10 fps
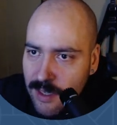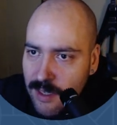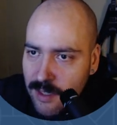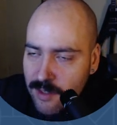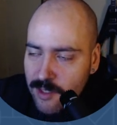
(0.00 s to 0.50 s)

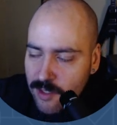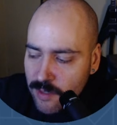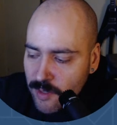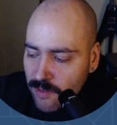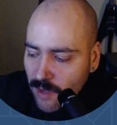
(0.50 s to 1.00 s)
This should be
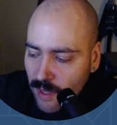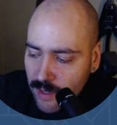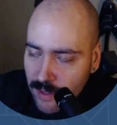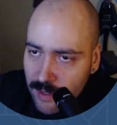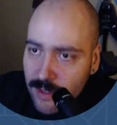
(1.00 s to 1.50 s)
fine,
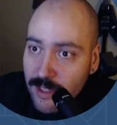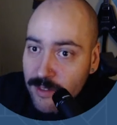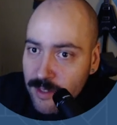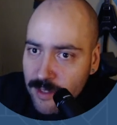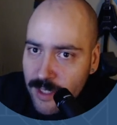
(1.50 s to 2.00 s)
in
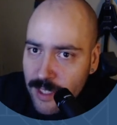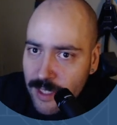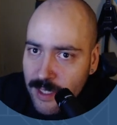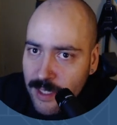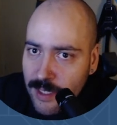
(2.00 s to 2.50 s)
theory.
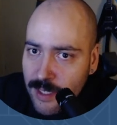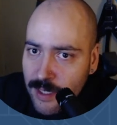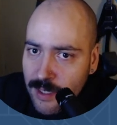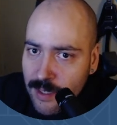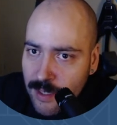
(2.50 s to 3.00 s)

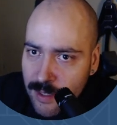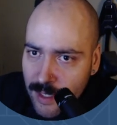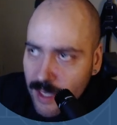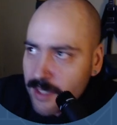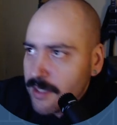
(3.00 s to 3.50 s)

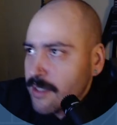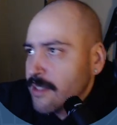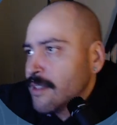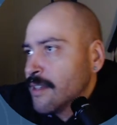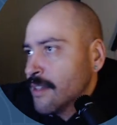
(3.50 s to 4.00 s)
Yes.
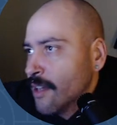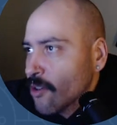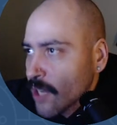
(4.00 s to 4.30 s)
Okay.